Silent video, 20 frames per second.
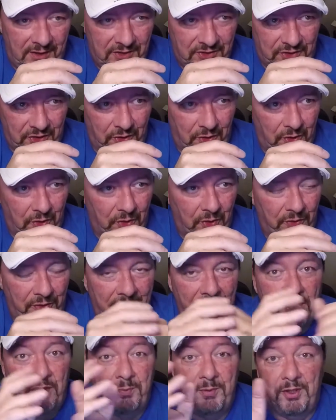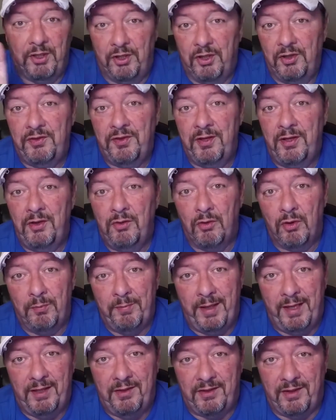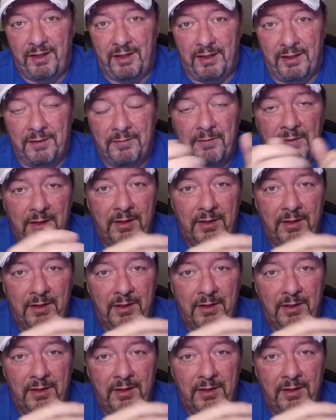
So that could be a good thing or a bad thing.